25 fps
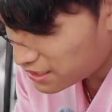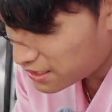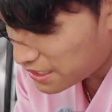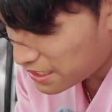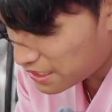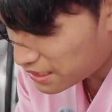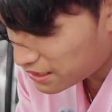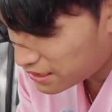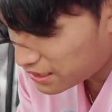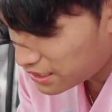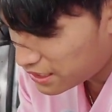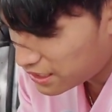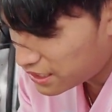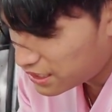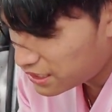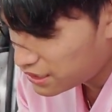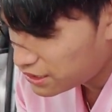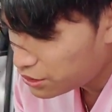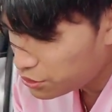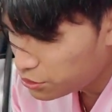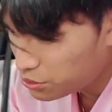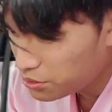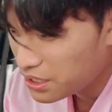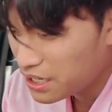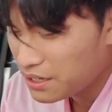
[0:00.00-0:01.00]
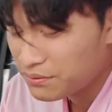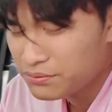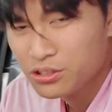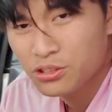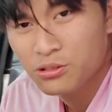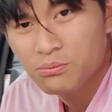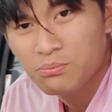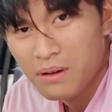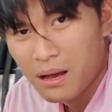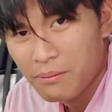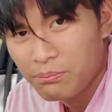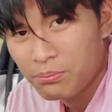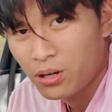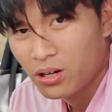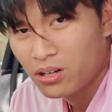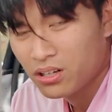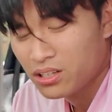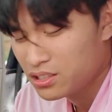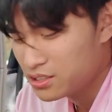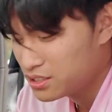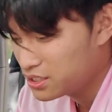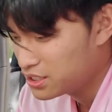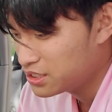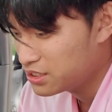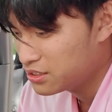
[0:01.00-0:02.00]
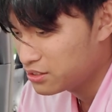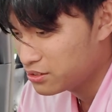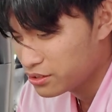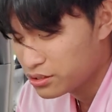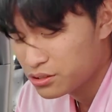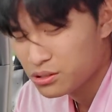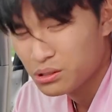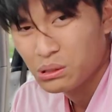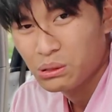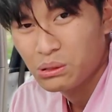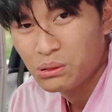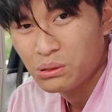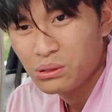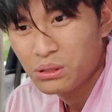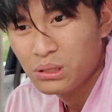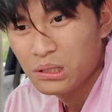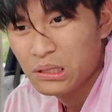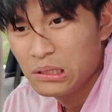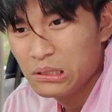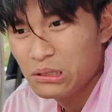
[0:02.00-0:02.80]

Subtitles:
and then you do have 2 map pockets to store